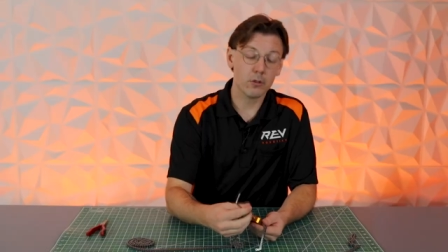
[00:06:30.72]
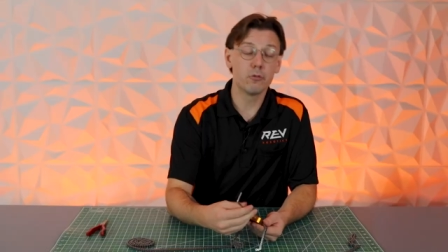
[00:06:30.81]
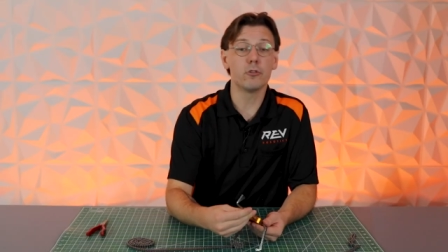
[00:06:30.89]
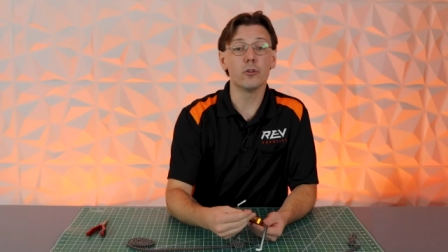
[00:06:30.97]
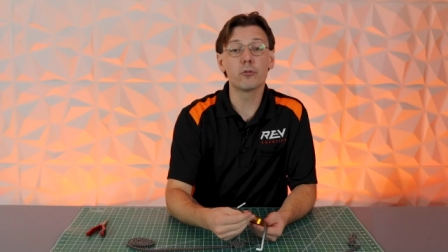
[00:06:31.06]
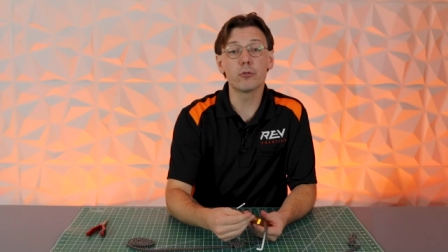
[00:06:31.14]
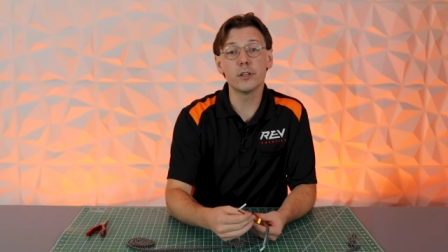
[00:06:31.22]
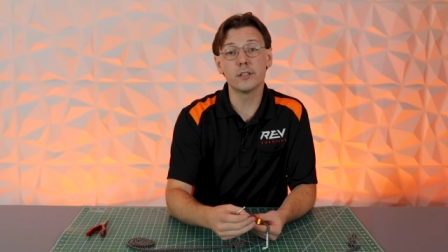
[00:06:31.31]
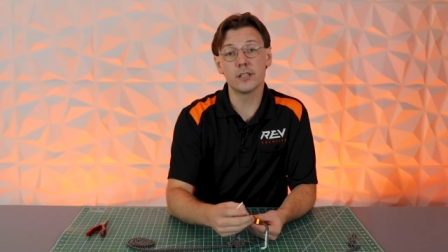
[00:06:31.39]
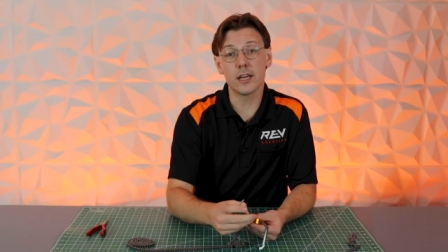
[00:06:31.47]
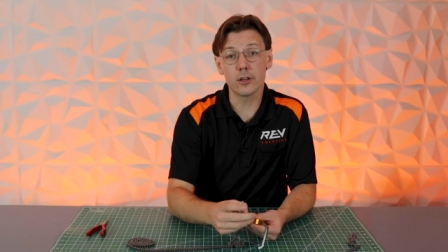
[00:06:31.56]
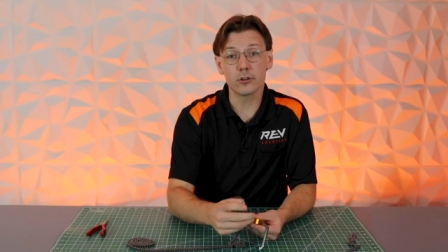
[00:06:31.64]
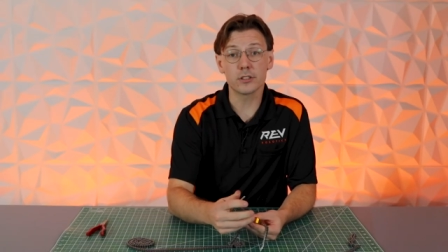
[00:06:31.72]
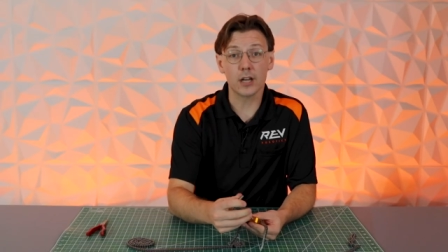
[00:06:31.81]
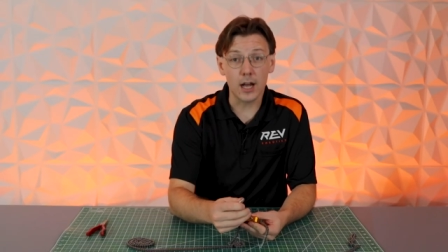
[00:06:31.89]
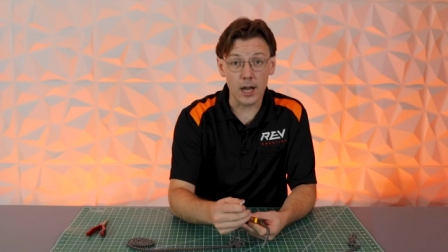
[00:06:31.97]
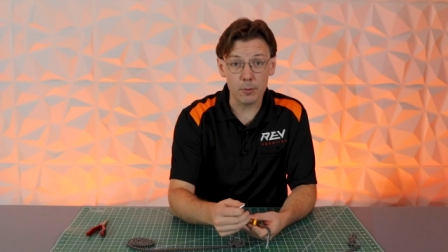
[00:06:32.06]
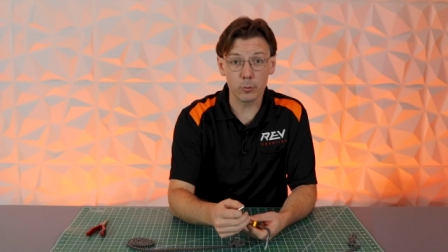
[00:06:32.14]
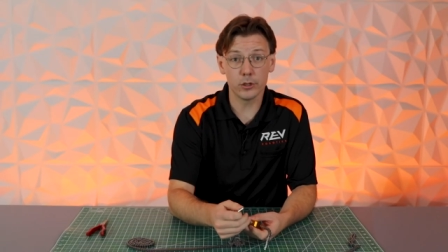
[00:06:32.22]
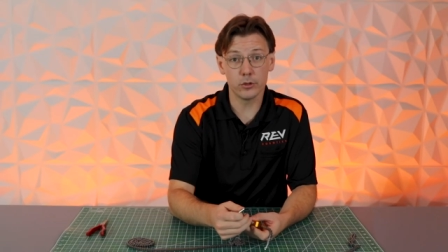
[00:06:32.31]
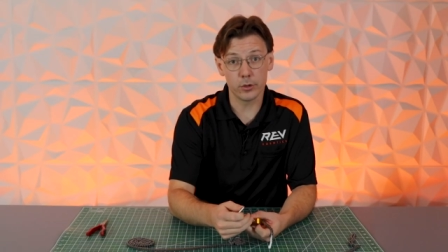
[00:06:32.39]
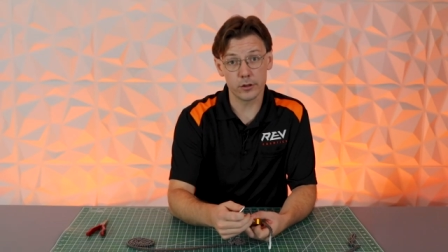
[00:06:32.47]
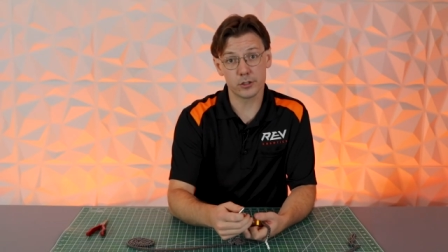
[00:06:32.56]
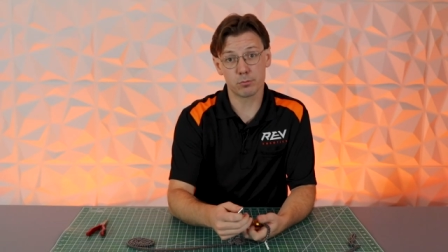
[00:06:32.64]
Feel free to take your time when
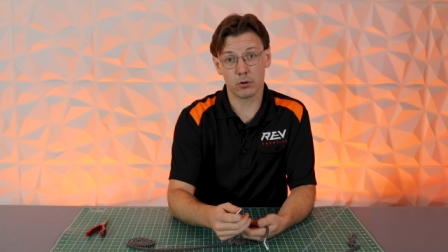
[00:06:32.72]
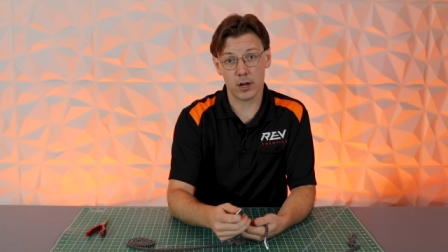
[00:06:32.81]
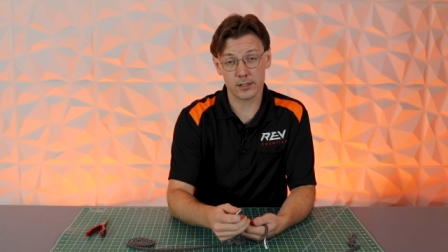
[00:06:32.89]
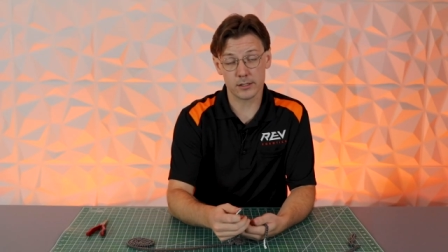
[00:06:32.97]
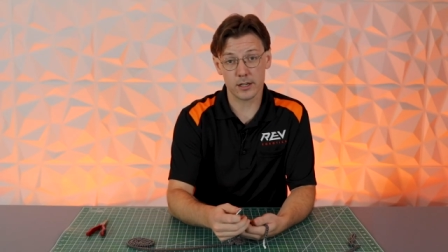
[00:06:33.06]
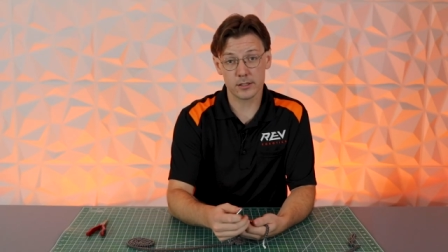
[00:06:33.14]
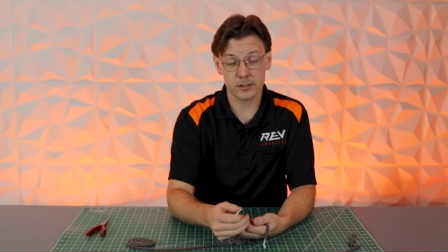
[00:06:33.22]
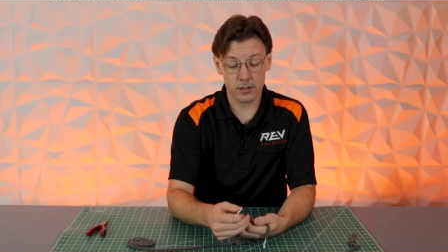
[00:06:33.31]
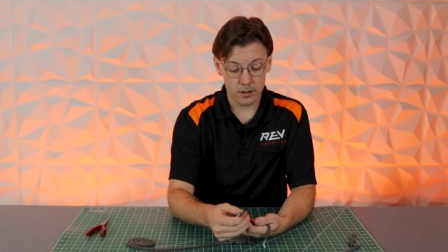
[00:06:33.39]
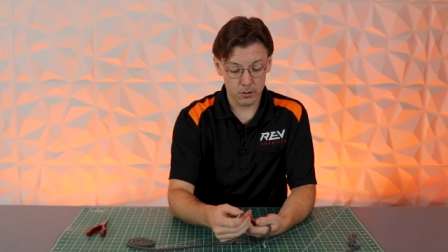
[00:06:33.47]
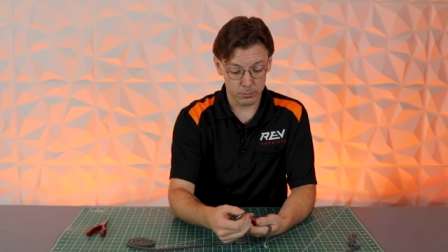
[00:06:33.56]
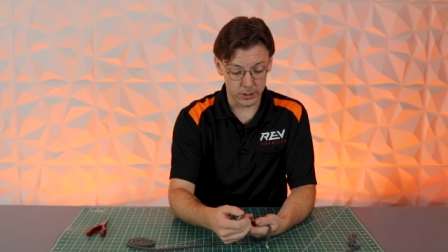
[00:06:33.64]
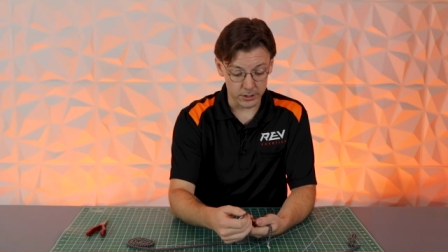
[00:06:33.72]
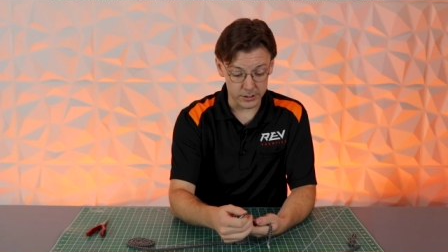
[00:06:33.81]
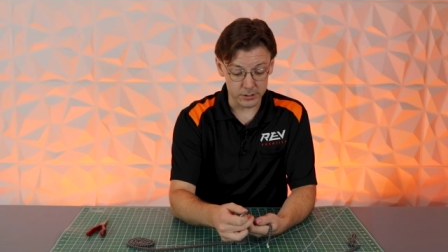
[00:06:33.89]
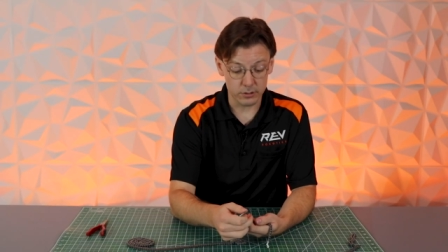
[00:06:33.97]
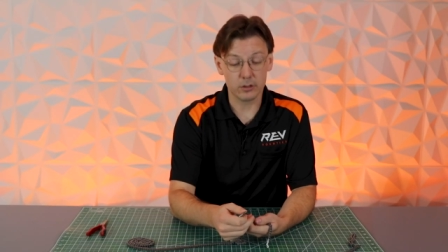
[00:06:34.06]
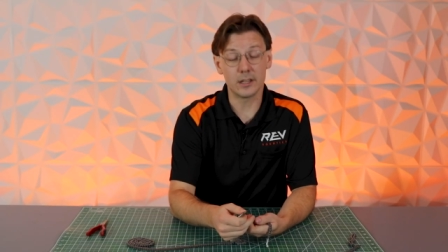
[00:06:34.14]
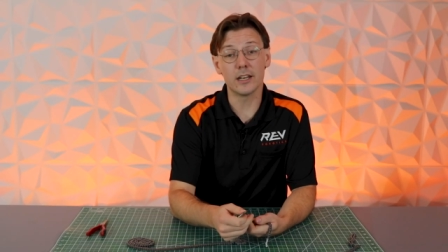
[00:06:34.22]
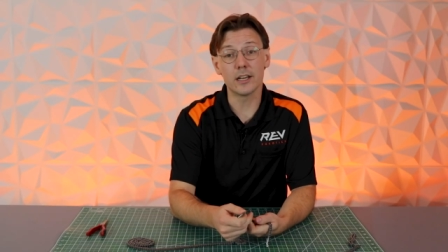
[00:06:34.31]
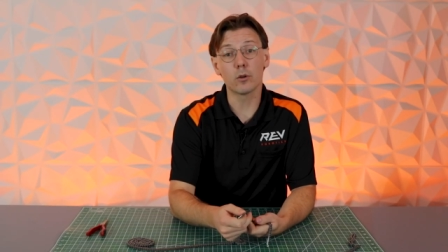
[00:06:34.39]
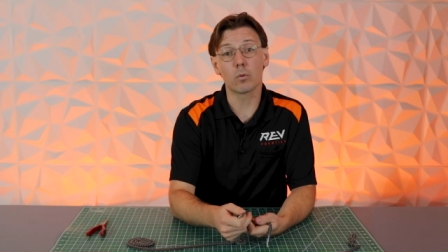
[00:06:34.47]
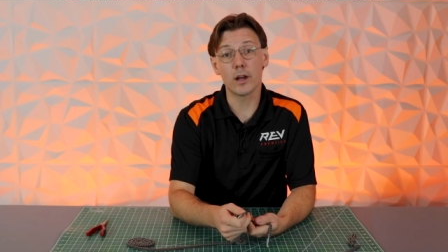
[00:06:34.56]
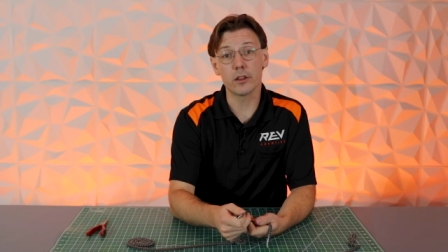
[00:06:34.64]
doing this process because getting
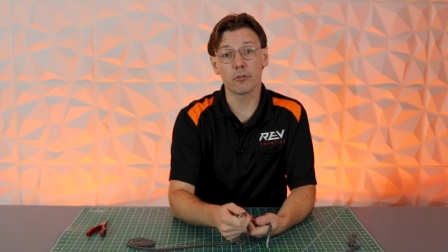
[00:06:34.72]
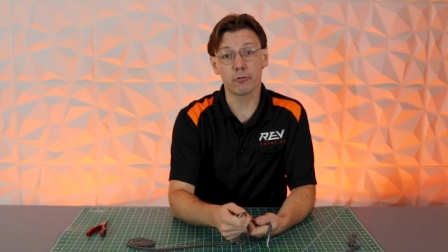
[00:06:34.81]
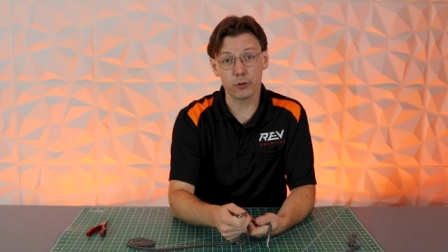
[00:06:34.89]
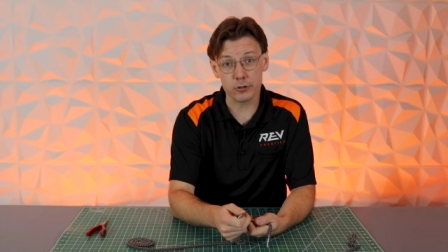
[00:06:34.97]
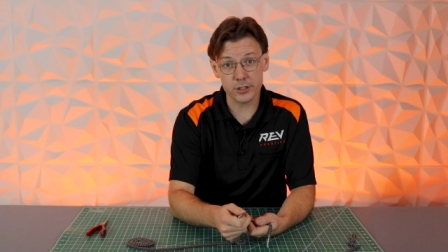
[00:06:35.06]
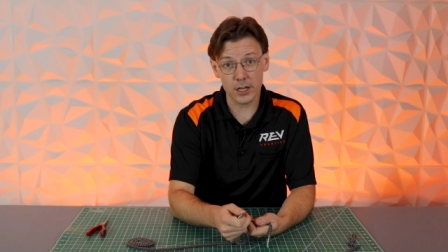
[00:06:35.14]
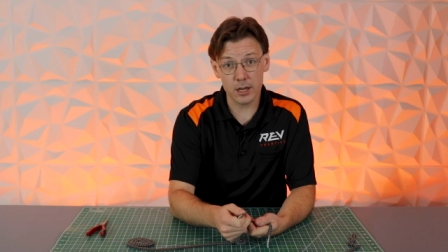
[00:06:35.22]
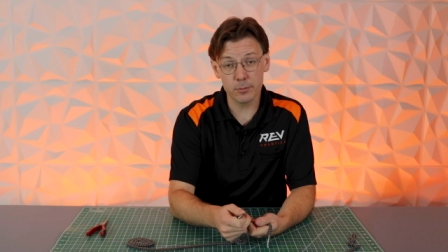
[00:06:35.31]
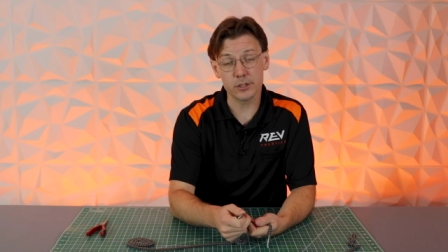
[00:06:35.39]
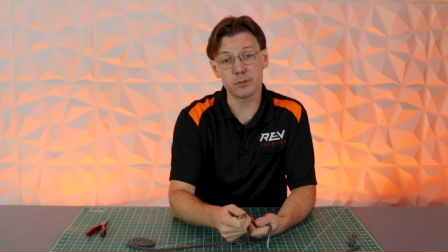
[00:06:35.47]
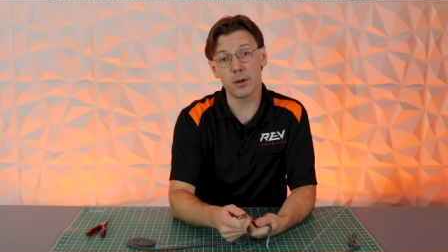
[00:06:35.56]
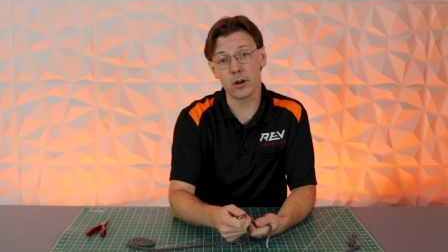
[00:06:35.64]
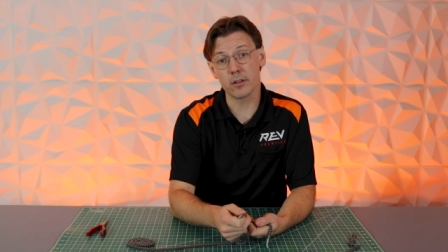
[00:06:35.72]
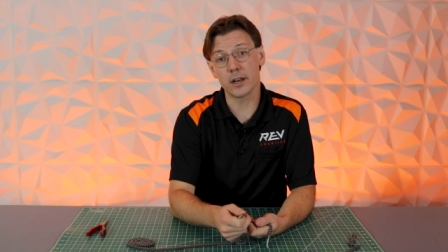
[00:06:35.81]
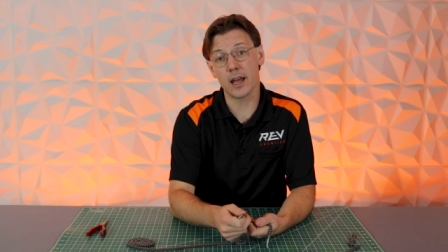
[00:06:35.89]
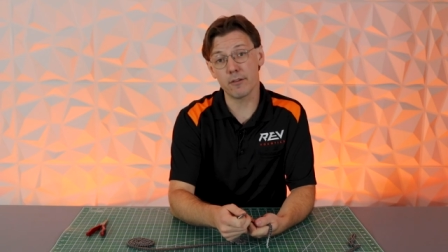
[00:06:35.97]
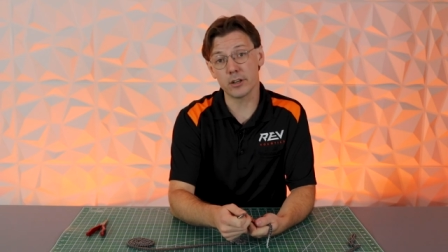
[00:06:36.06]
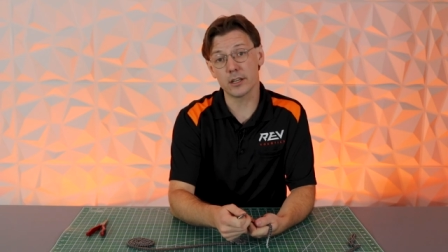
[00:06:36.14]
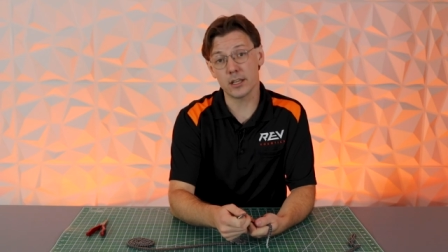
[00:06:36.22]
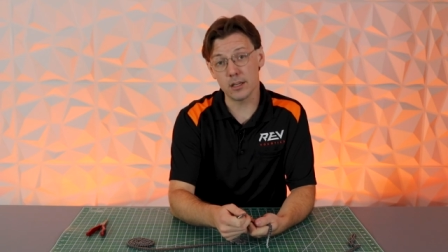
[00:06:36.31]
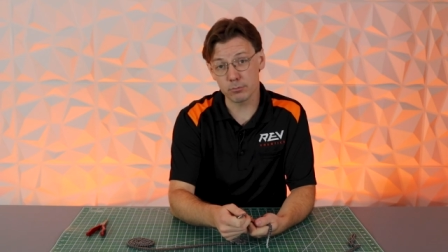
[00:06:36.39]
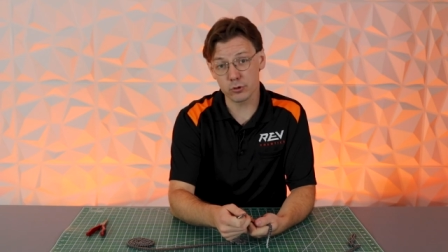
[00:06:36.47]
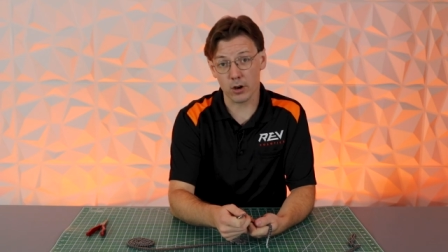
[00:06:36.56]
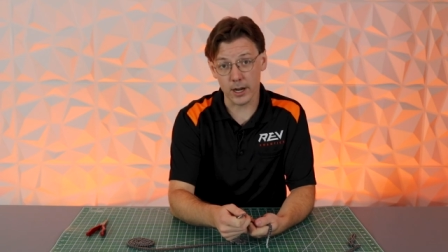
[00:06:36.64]
it right the first time is better than having to
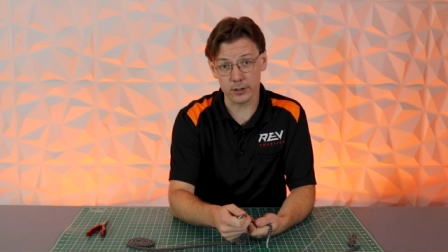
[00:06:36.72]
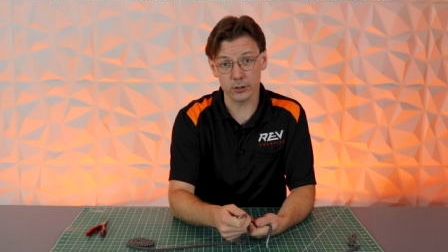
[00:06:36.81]
keep trying